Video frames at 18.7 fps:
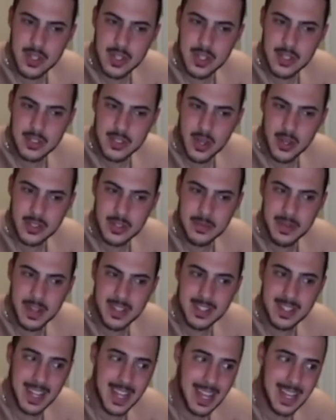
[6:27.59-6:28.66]
Talked
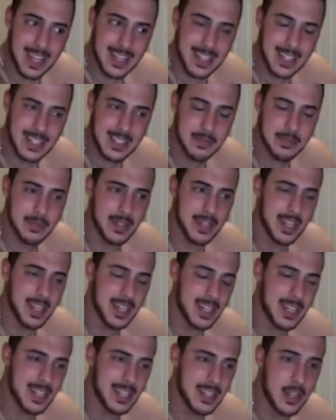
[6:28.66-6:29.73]
about that. Bring it
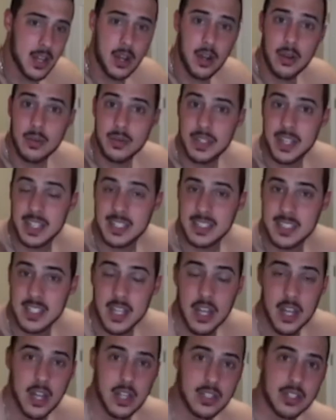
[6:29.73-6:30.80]
in. Oh yes.
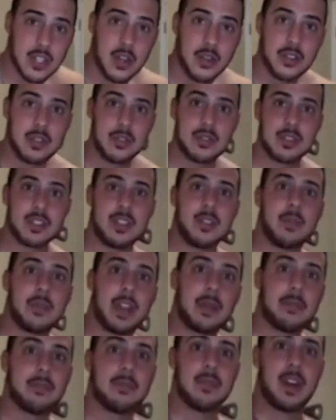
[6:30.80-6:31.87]
So you see, when
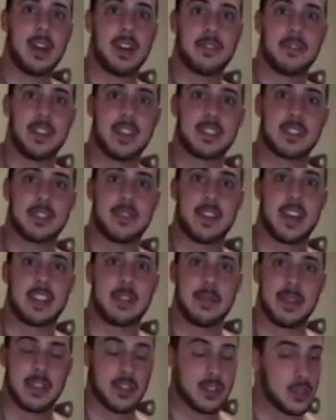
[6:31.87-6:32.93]
I finished the vacuum,
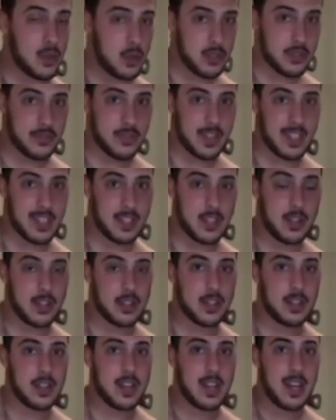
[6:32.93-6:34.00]
I couldn't hold it for any
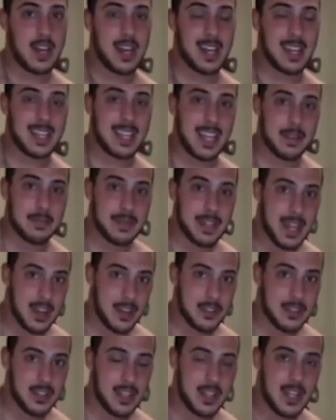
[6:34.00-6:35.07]
longer. I came
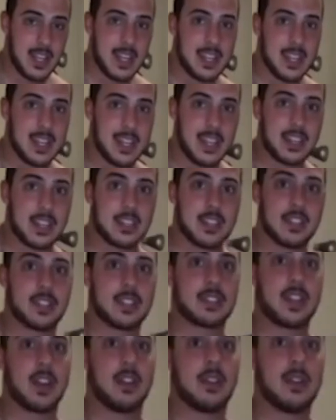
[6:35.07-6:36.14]
down and I didn't just
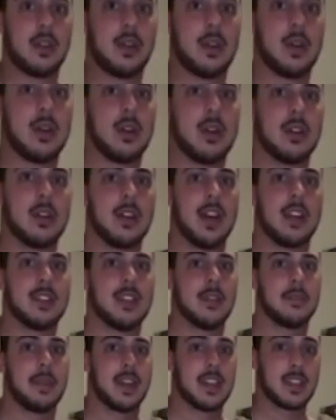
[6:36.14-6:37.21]
go and
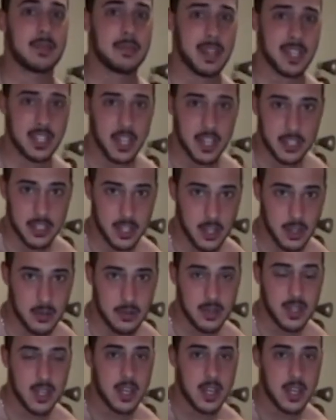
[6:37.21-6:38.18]
let my gut go.